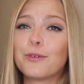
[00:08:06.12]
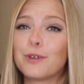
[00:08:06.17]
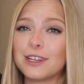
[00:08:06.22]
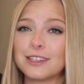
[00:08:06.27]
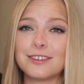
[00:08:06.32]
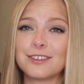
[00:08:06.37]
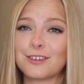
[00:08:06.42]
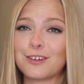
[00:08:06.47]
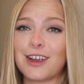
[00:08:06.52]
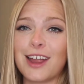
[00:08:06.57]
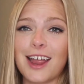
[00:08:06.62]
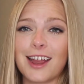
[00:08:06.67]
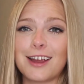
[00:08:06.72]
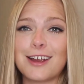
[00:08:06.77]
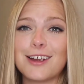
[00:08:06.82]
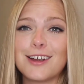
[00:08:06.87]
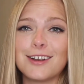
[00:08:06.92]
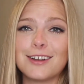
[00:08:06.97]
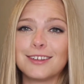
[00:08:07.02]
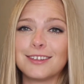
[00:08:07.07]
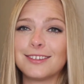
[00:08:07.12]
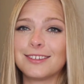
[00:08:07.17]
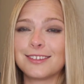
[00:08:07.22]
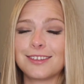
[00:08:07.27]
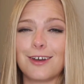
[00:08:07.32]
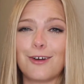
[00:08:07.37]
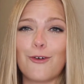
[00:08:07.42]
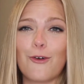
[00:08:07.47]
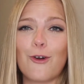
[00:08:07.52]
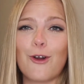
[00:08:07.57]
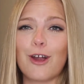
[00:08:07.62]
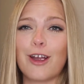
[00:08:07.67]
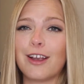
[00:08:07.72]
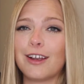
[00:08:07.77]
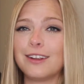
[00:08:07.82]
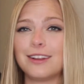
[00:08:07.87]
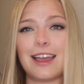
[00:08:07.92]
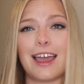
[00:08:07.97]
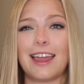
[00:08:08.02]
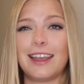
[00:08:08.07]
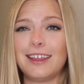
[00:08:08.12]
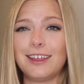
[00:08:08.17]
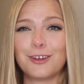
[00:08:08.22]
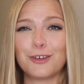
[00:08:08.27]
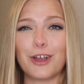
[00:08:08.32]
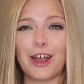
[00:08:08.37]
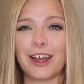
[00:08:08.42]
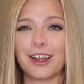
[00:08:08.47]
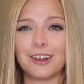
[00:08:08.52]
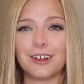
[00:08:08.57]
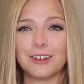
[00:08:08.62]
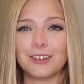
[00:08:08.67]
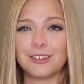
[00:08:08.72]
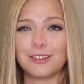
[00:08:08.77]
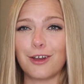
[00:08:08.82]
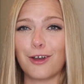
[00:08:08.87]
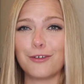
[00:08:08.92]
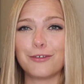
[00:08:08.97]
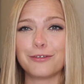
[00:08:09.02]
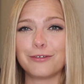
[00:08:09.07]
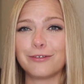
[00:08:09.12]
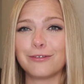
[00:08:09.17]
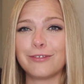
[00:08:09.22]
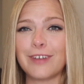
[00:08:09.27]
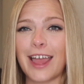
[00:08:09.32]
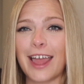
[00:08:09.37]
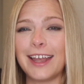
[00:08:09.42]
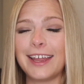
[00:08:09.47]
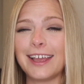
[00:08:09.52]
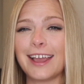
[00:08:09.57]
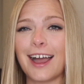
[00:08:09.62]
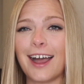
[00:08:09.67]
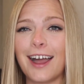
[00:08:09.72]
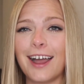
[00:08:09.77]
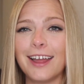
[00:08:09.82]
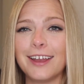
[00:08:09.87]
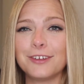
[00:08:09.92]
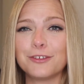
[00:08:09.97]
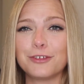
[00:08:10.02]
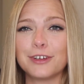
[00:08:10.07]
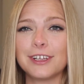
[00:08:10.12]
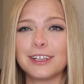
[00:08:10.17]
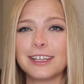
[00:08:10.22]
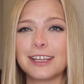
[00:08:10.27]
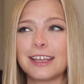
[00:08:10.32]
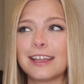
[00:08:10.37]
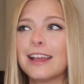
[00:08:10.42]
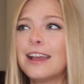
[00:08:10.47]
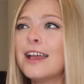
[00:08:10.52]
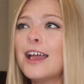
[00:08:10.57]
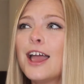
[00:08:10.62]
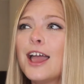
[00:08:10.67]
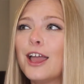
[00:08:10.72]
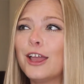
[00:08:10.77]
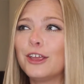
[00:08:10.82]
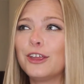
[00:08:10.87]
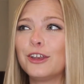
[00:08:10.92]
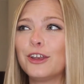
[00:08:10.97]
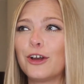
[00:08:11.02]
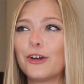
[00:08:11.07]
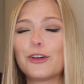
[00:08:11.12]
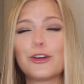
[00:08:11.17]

Ritz crackers or any crackers of any kind really. You know,